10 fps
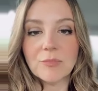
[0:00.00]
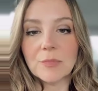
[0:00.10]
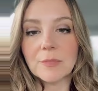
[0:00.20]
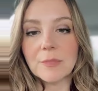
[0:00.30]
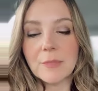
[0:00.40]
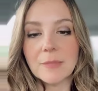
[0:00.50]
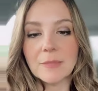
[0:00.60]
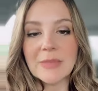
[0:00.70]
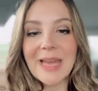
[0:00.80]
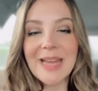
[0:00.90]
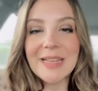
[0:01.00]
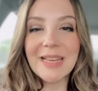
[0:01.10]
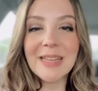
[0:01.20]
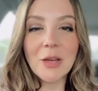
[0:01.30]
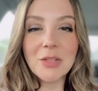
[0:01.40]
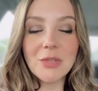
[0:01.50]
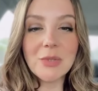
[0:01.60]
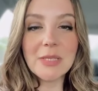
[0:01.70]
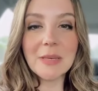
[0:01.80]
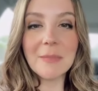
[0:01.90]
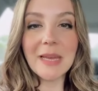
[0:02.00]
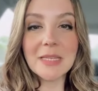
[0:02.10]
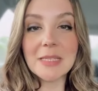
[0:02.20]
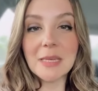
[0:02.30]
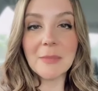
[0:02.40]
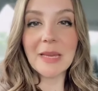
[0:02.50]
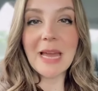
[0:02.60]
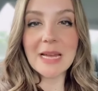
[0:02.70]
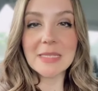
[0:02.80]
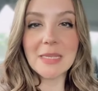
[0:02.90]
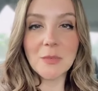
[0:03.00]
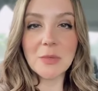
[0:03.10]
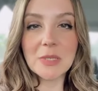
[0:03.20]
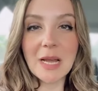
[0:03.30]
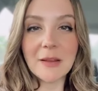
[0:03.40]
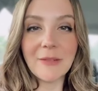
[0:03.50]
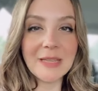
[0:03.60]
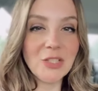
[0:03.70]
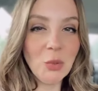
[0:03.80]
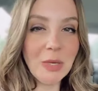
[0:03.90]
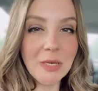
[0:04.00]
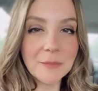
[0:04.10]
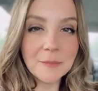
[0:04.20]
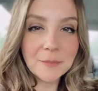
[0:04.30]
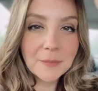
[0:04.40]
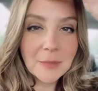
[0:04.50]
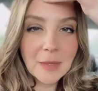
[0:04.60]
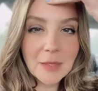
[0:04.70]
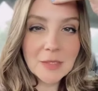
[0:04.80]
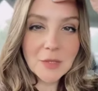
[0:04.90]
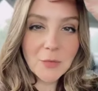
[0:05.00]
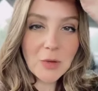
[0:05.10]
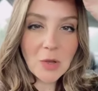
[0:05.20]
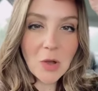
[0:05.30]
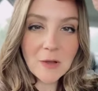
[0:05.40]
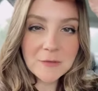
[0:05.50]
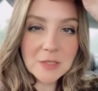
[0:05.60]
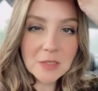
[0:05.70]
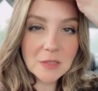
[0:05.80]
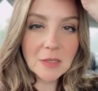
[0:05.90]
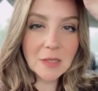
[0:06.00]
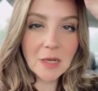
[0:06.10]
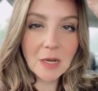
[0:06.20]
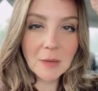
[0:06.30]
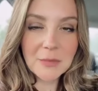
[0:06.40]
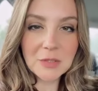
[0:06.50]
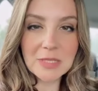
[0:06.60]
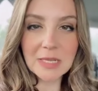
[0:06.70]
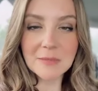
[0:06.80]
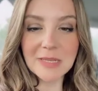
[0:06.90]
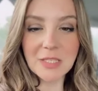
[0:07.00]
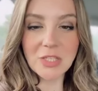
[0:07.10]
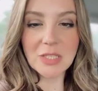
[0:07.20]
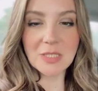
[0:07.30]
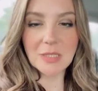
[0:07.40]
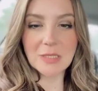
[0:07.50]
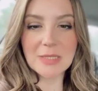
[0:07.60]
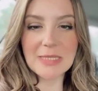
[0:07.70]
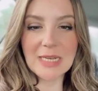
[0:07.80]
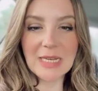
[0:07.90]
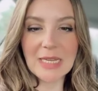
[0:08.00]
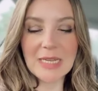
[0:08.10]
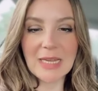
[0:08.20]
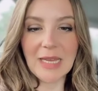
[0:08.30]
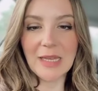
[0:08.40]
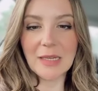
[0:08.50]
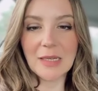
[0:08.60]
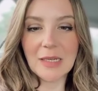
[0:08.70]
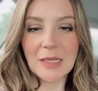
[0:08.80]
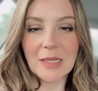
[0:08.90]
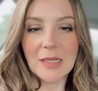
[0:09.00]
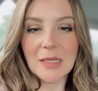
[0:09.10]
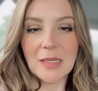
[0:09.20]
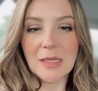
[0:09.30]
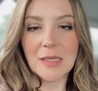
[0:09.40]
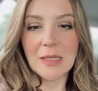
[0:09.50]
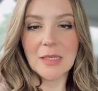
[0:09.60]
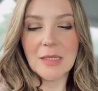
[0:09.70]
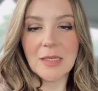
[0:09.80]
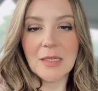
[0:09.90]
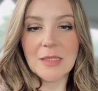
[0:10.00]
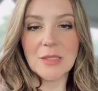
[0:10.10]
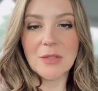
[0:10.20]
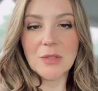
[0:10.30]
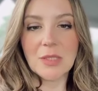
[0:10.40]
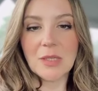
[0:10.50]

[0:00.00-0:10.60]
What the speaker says: And they also make it seem like Cassie was kind of into the freak-offs. There's text messages stating that, like, it's a new style of watching.